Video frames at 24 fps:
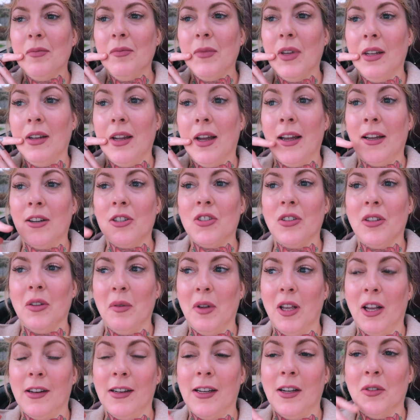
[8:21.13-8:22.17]
And actually we
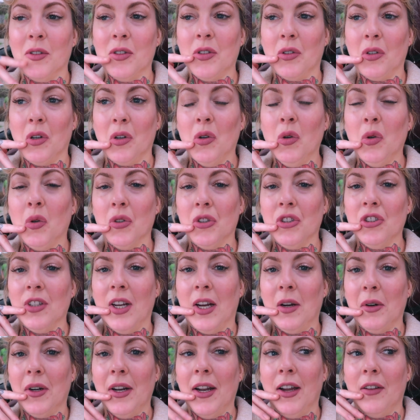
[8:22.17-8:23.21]
got out and took a cold
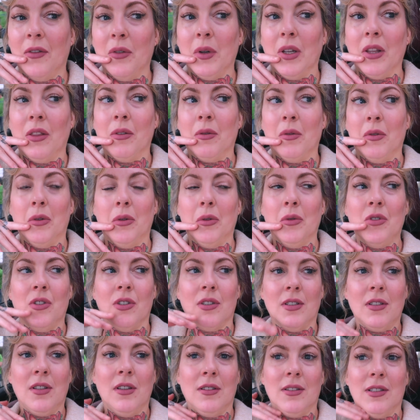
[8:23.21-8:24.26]
shower halfway through
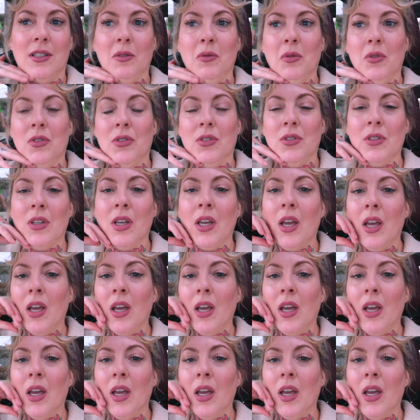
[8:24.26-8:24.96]
just because it was